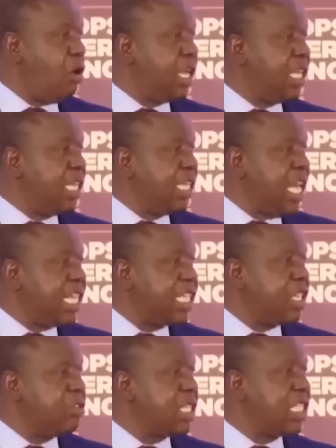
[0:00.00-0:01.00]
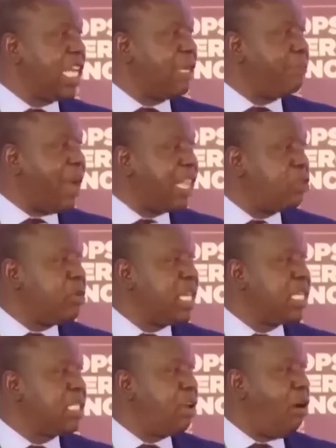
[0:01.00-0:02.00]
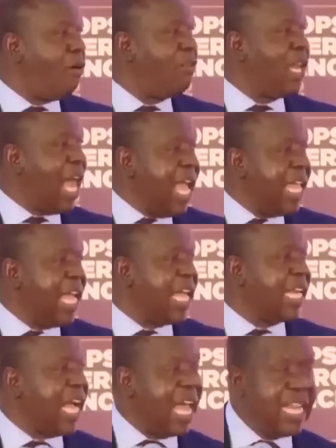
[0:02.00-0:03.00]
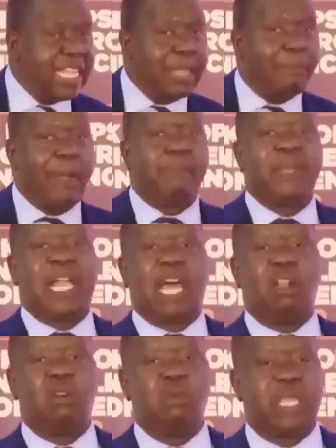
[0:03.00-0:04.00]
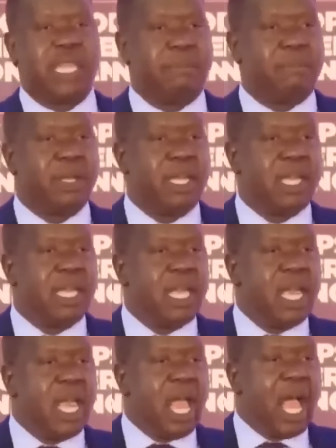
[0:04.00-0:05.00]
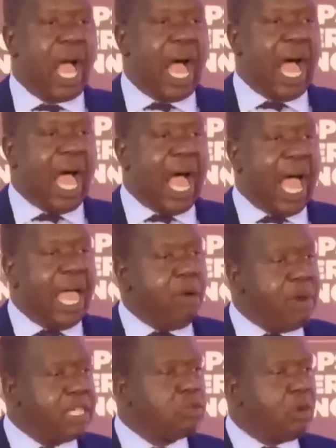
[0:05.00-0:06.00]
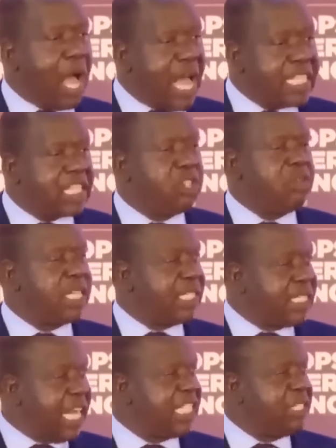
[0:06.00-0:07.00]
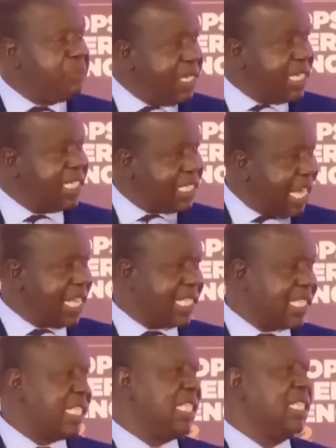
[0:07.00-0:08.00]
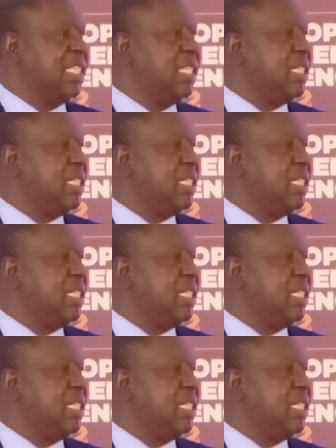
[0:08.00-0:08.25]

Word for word: or create excuses and pathways of lying and carrying the public along with them. I want to ask you as church ministers,